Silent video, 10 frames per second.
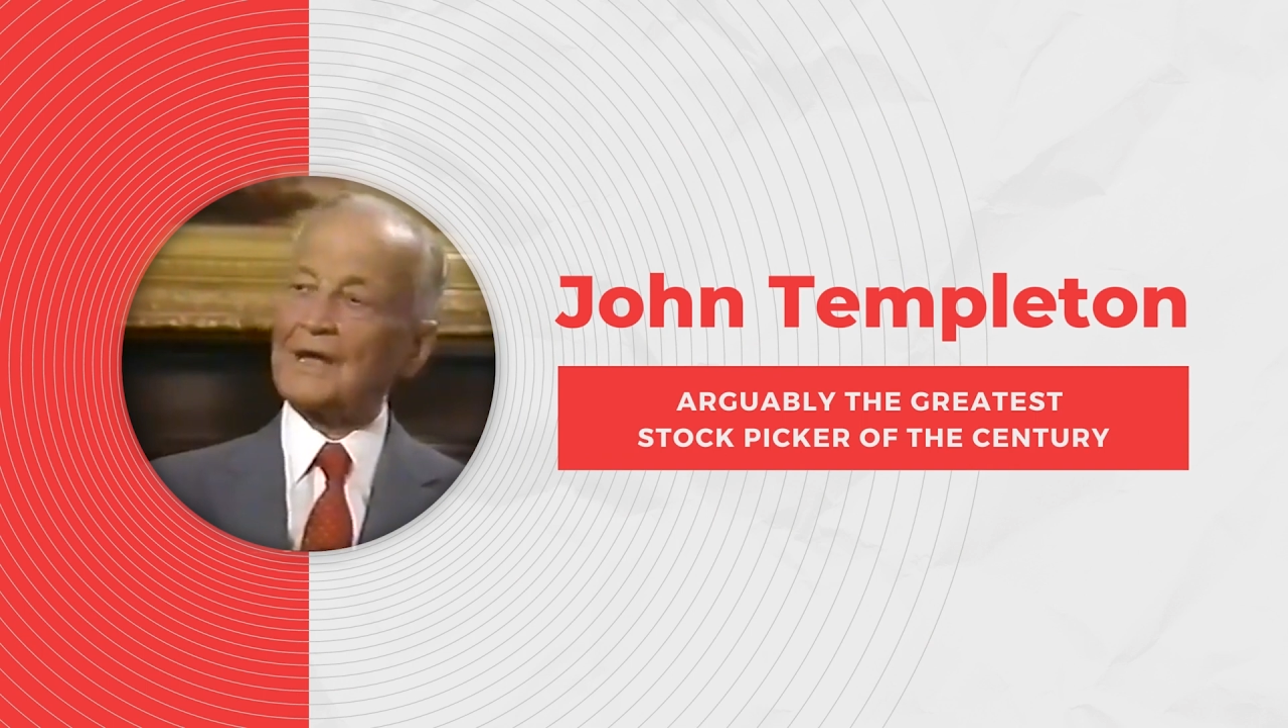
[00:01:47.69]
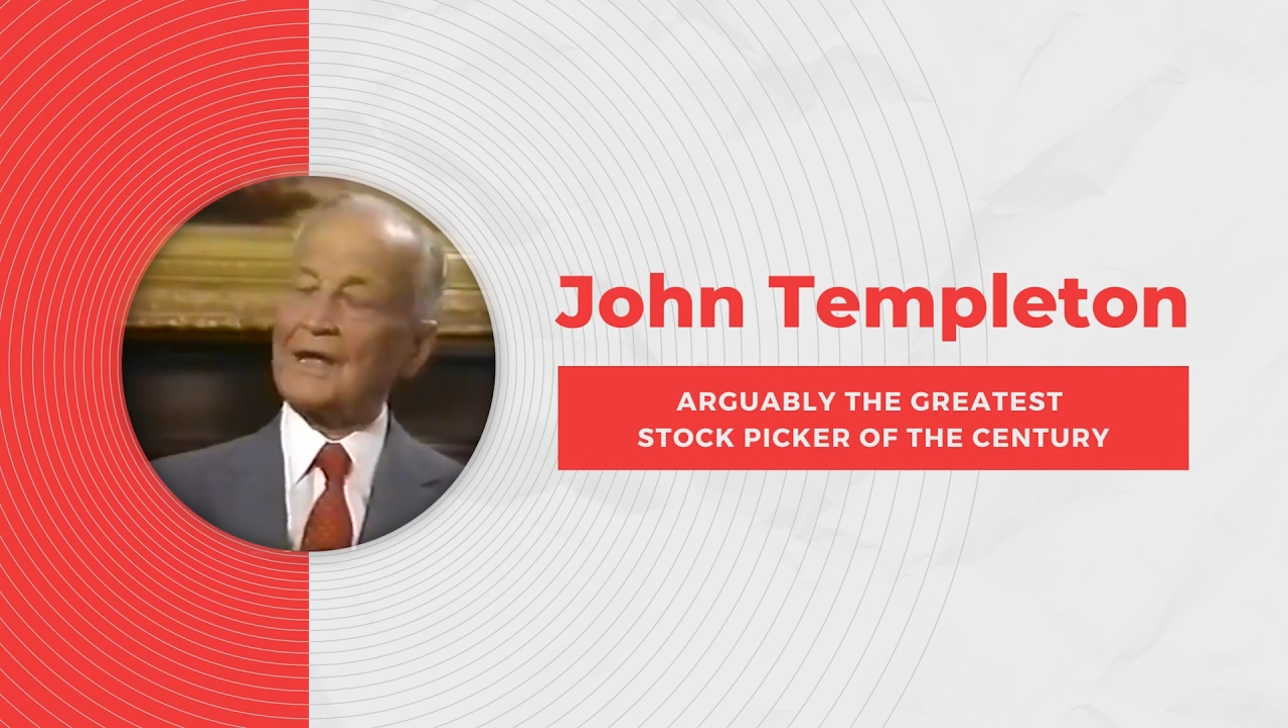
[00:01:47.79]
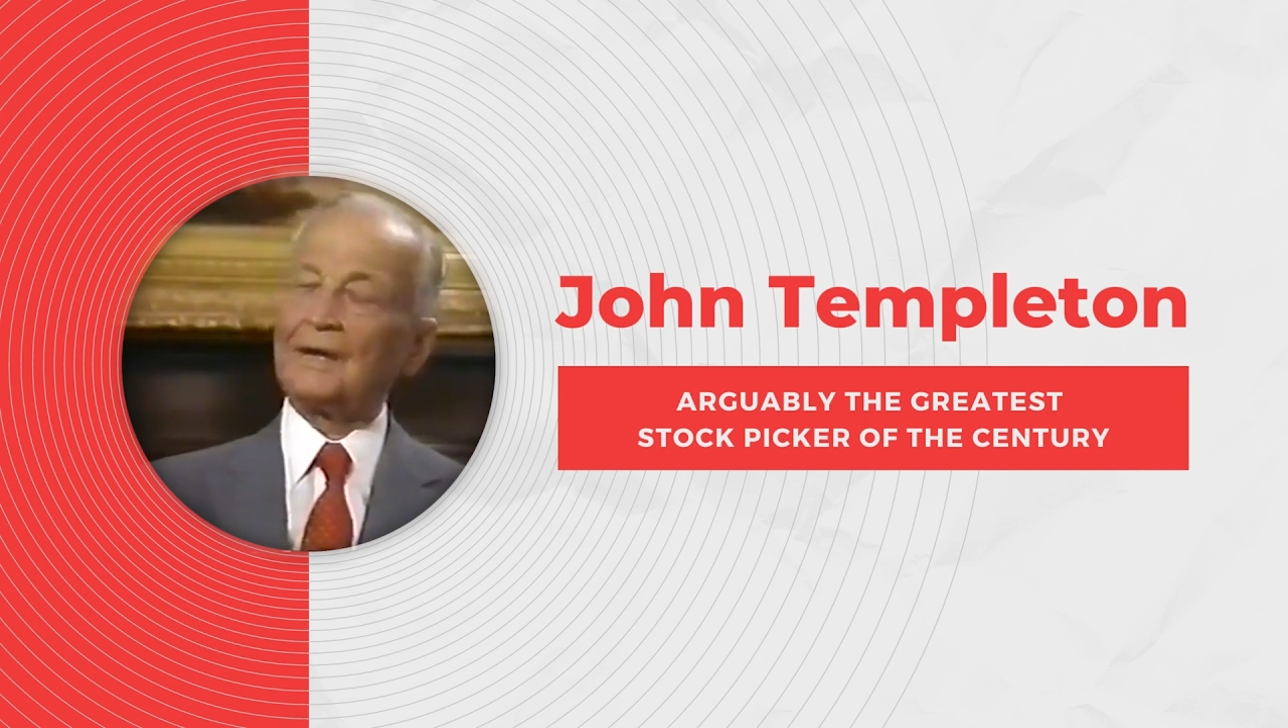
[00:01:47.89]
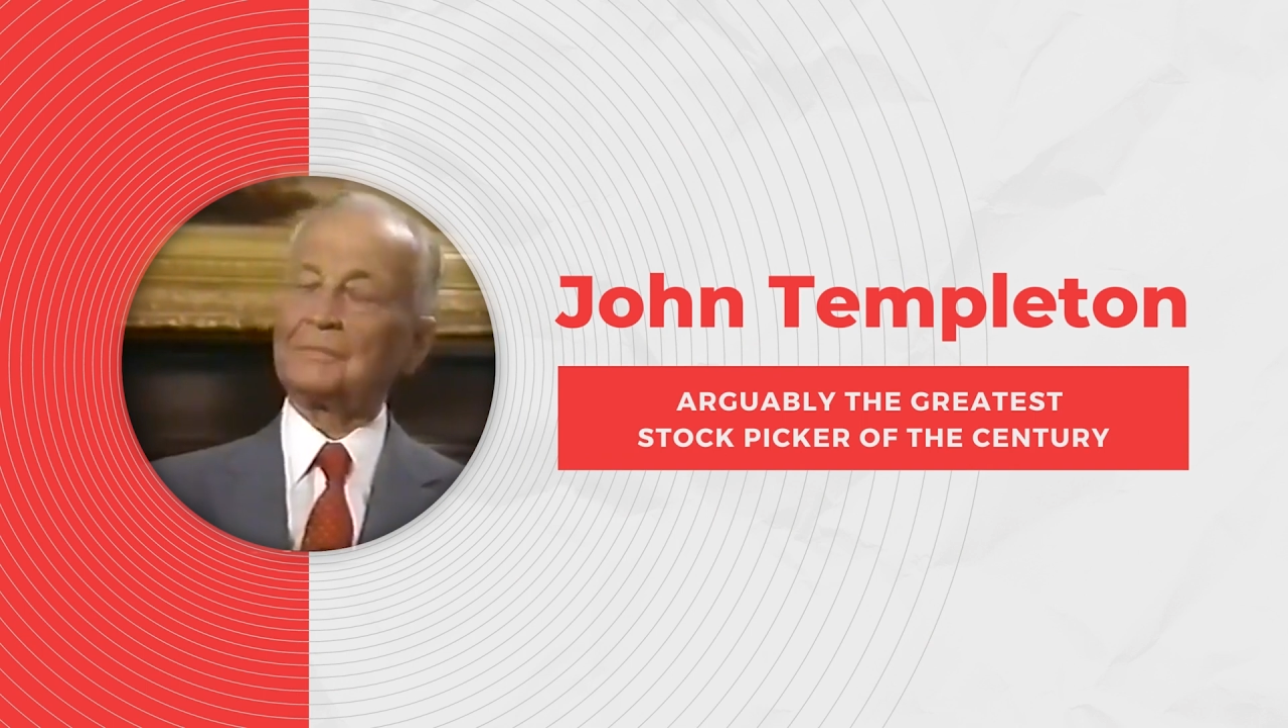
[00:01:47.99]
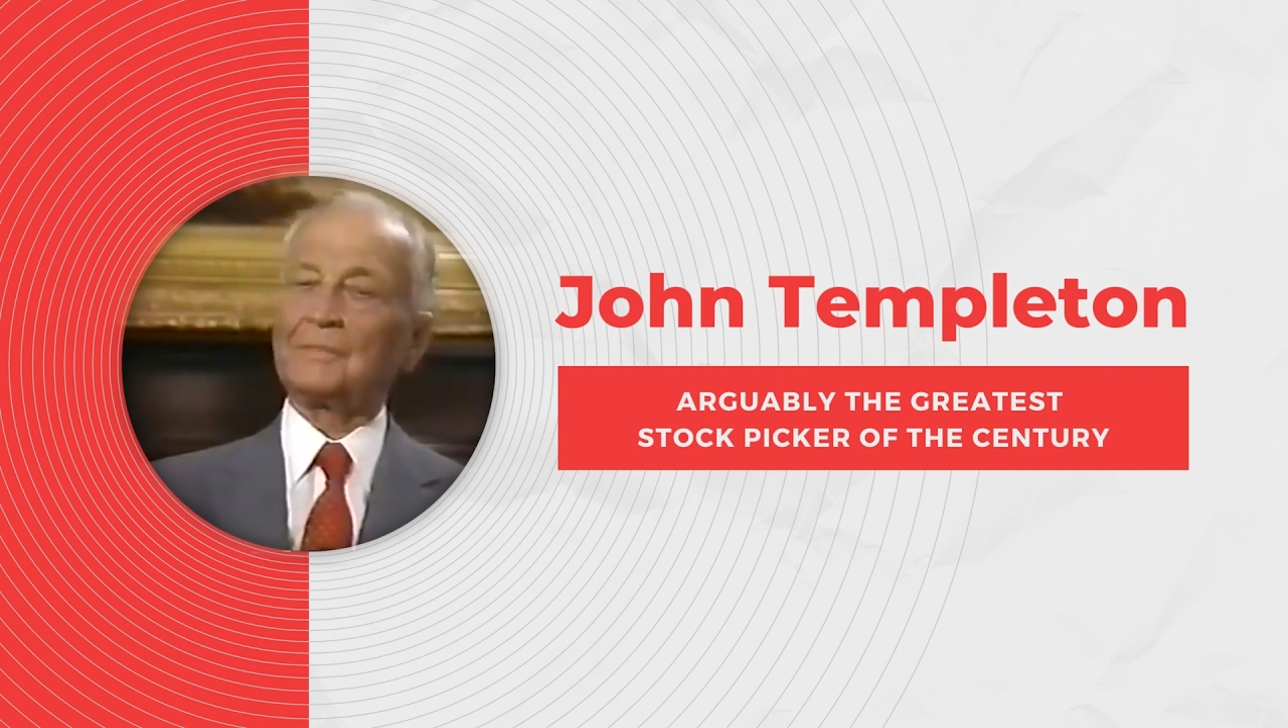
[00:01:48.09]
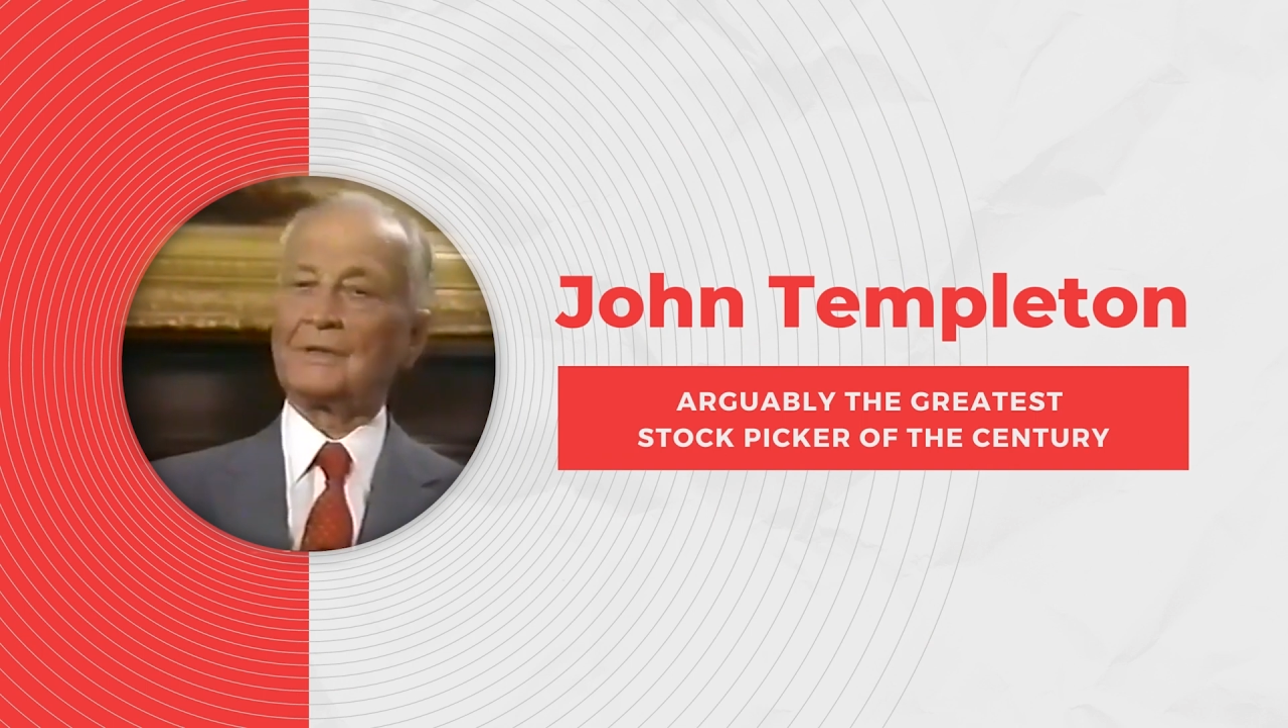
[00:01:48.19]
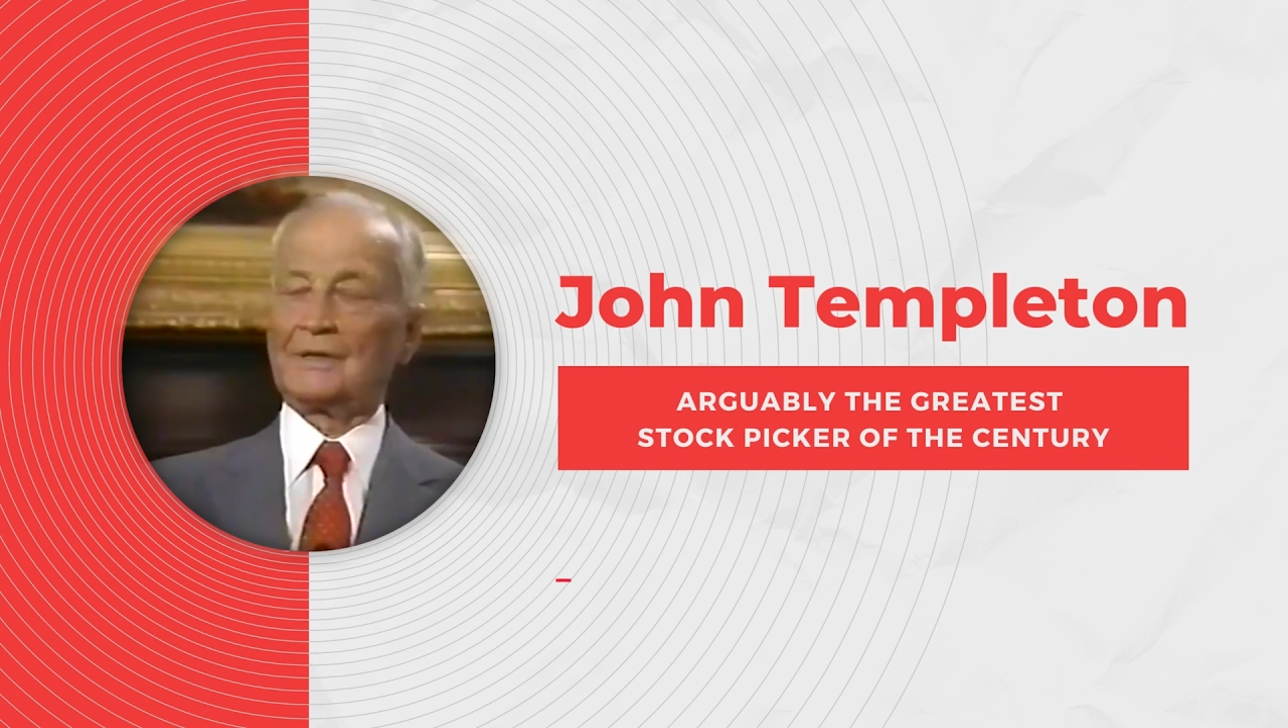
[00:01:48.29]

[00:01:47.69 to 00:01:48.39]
time